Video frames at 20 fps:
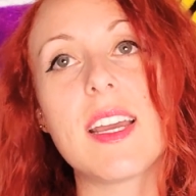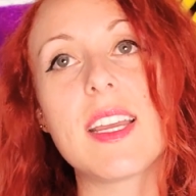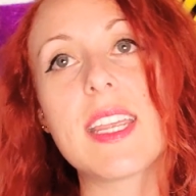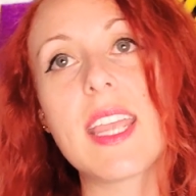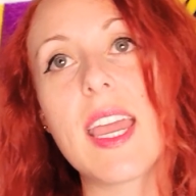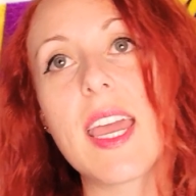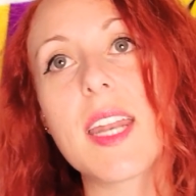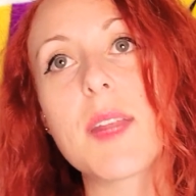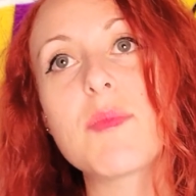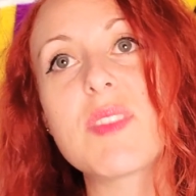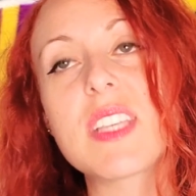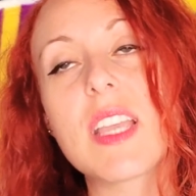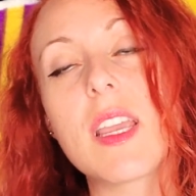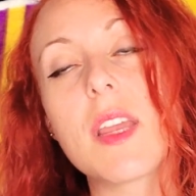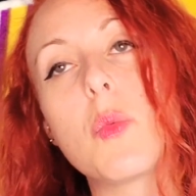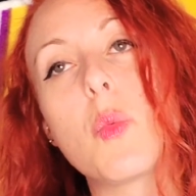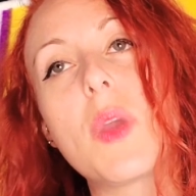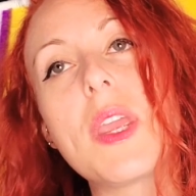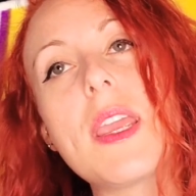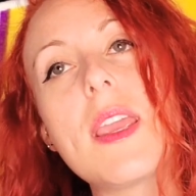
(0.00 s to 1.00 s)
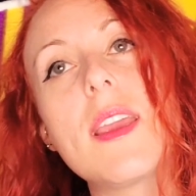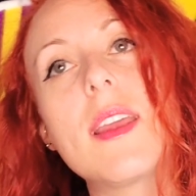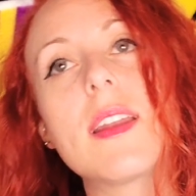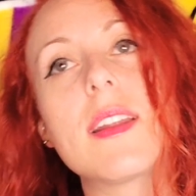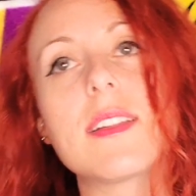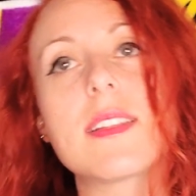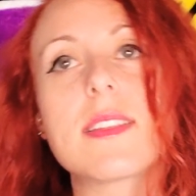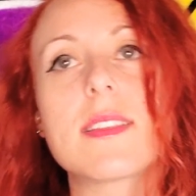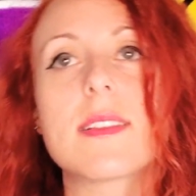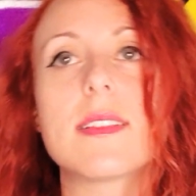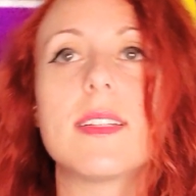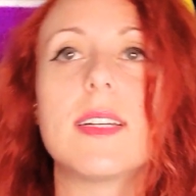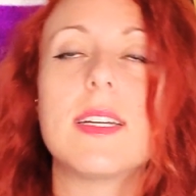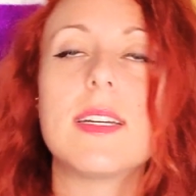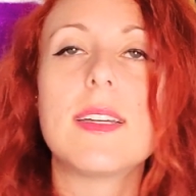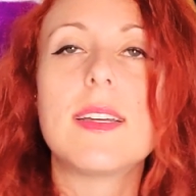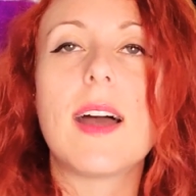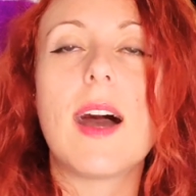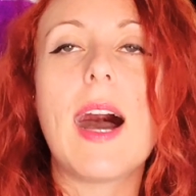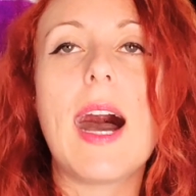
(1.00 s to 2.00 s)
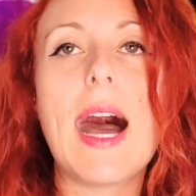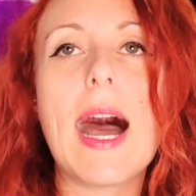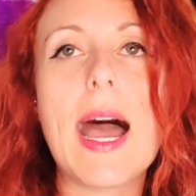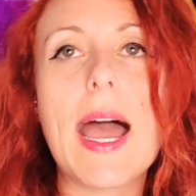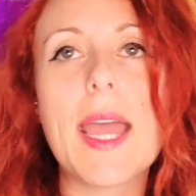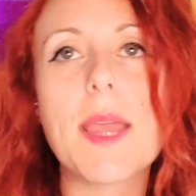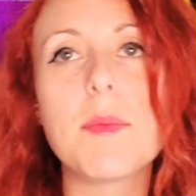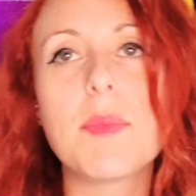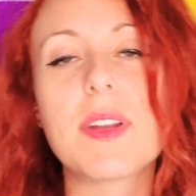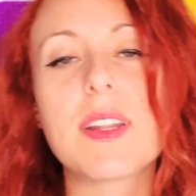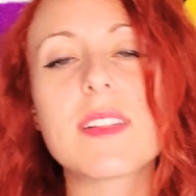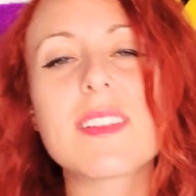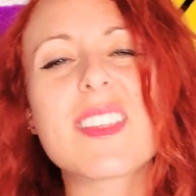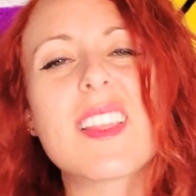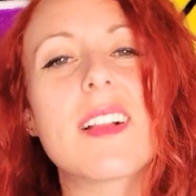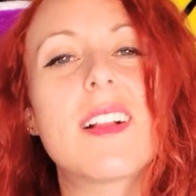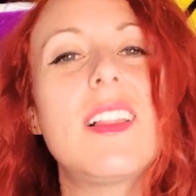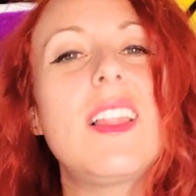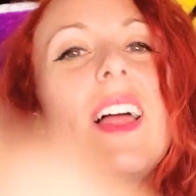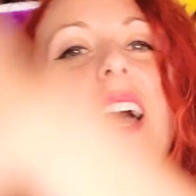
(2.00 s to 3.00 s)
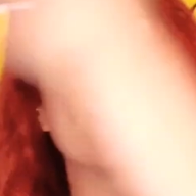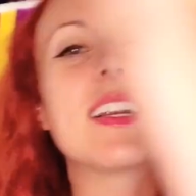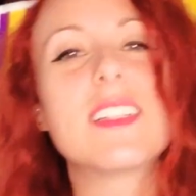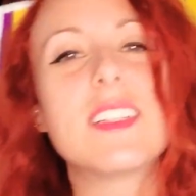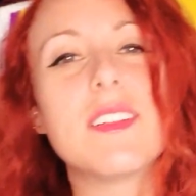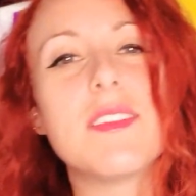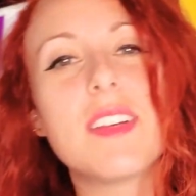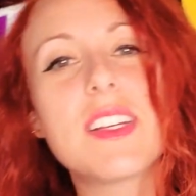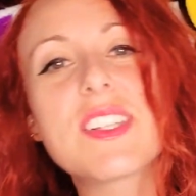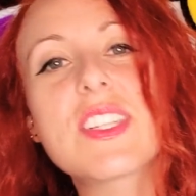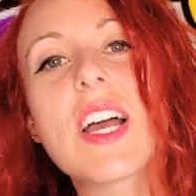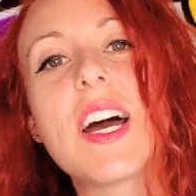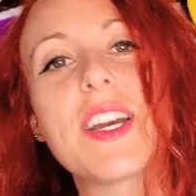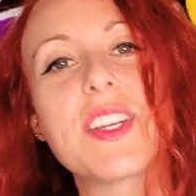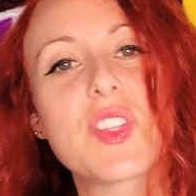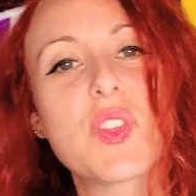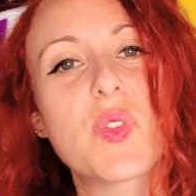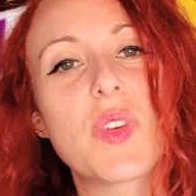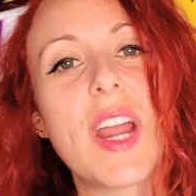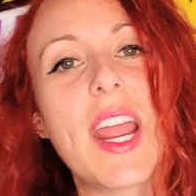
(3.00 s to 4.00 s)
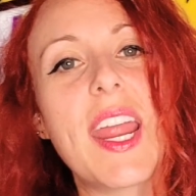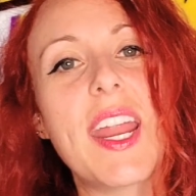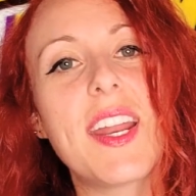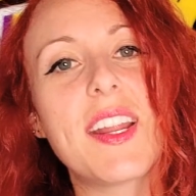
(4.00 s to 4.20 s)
Again, I'm saying we, and it's I, but it's the collective. It's us, right?